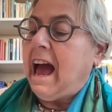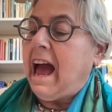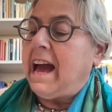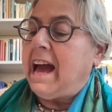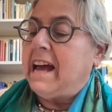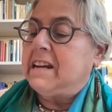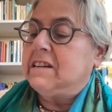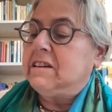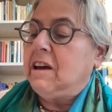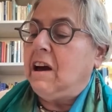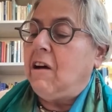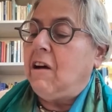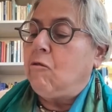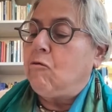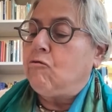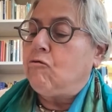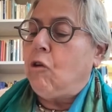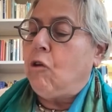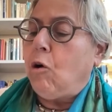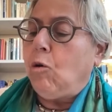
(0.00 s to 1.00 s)
and a
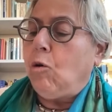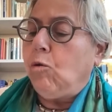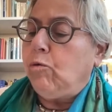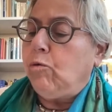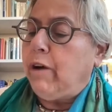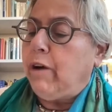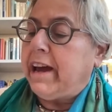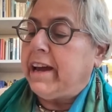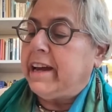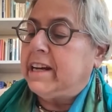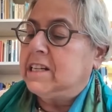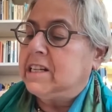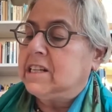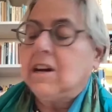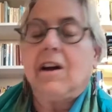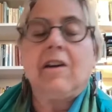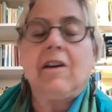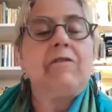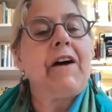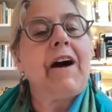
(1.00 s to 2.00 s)
whole range
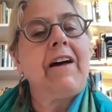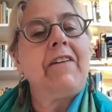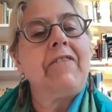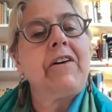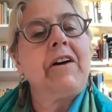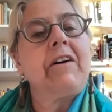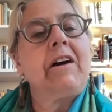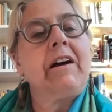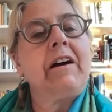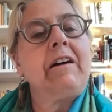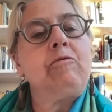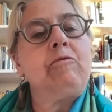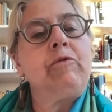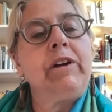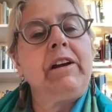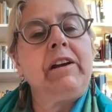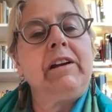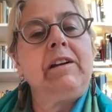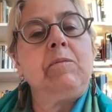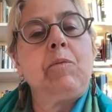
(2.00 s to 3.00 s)
of other
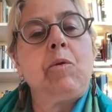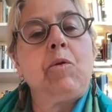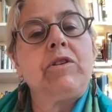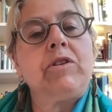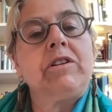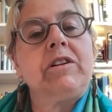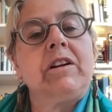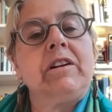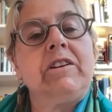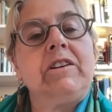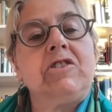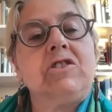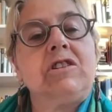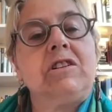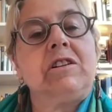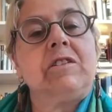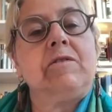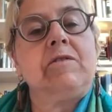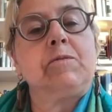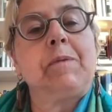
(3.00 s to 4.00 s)
really important
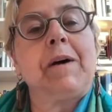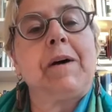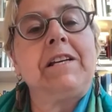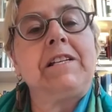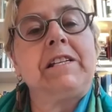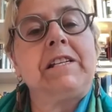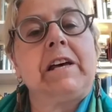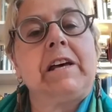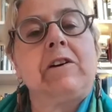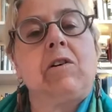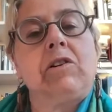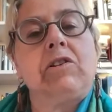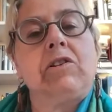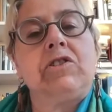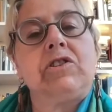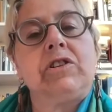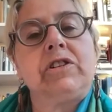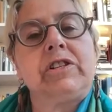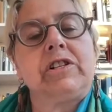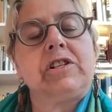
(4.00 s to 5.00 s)
initiatives by
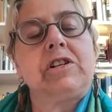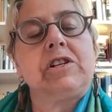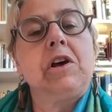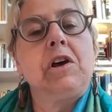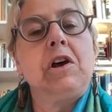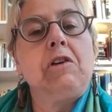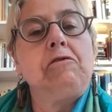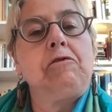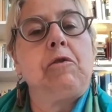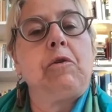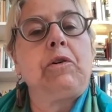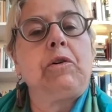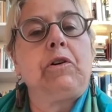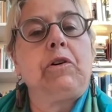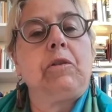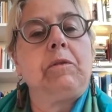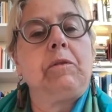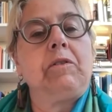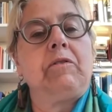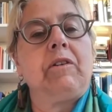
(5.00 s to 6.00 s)
psychologists for
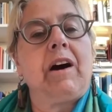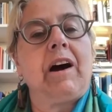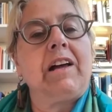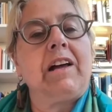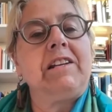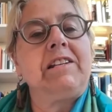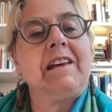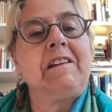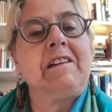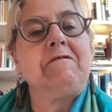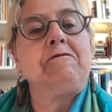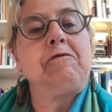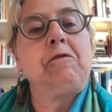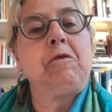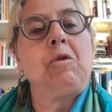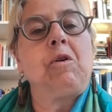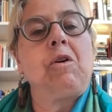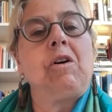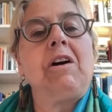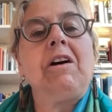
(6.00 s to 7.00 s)
human rights and
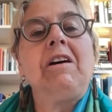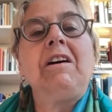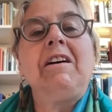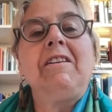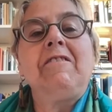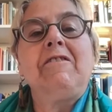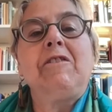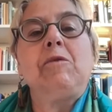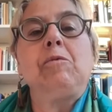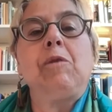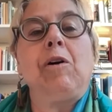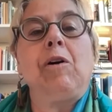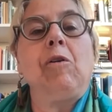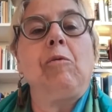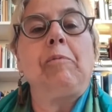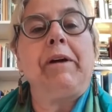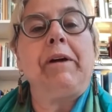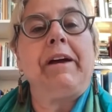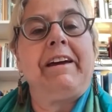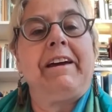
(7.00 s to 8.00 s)
for the
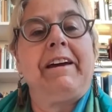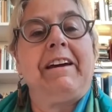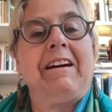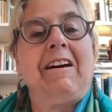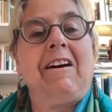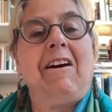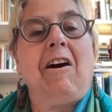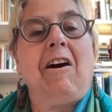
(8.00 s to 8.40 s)
well-being